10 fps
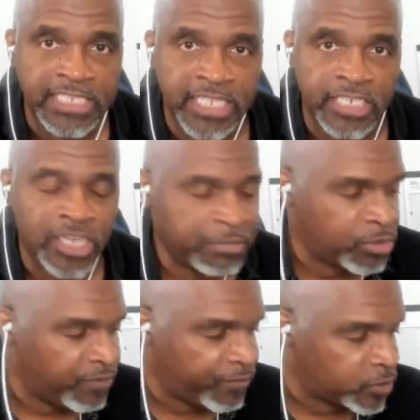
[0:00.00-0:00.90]
Isaiah
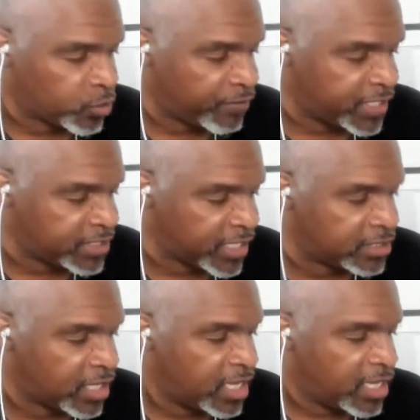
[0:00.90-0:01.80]
chapter 3, verse 12. He
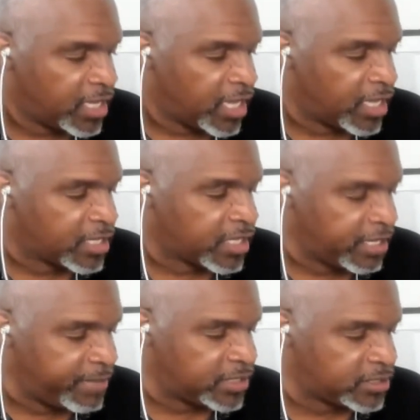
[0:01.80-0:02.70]
says,
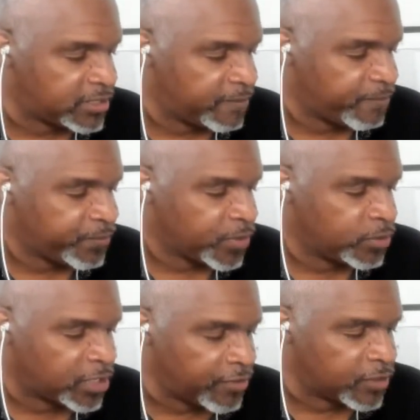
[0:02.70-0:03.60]
Clements,
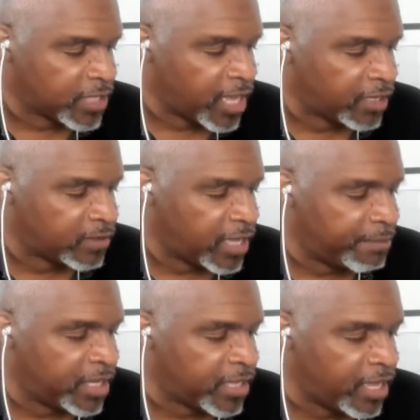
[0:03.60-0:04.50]
who's another scholar,
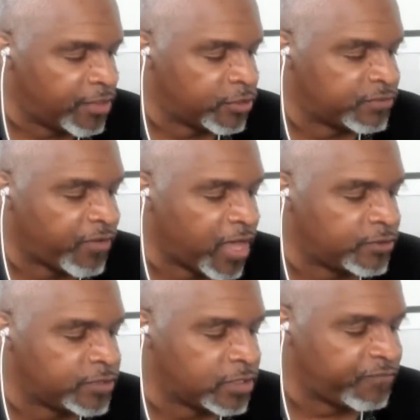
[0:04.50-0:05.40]
among others,
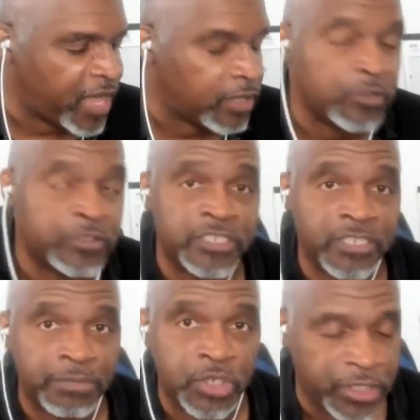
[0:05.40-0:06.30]
follows the
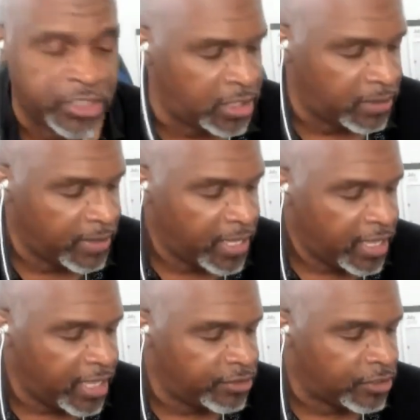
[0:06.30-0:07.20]
Septuagint
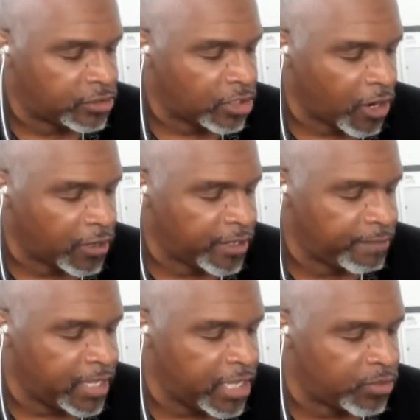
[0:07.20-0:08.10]
and the
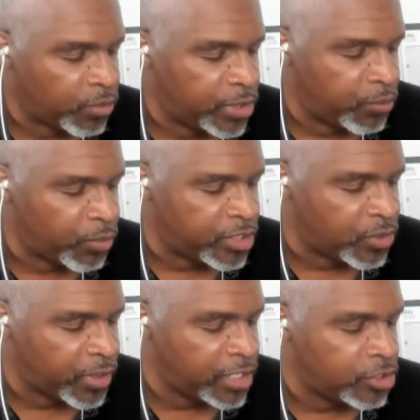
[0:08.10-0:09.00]
Targum in
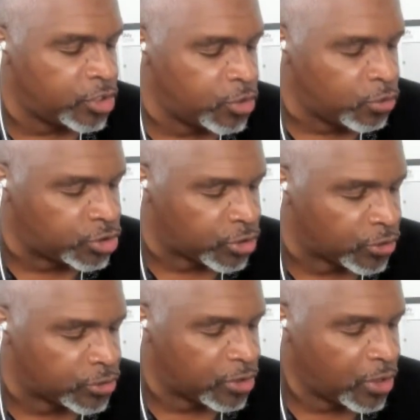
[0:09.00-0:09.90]
rendering
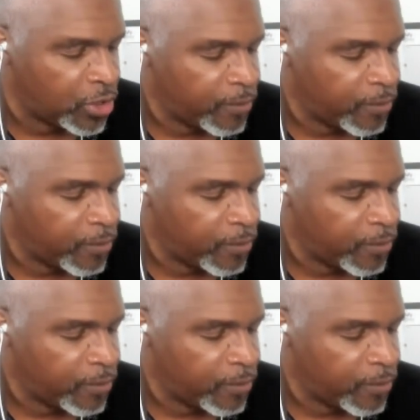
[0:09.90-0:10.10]
users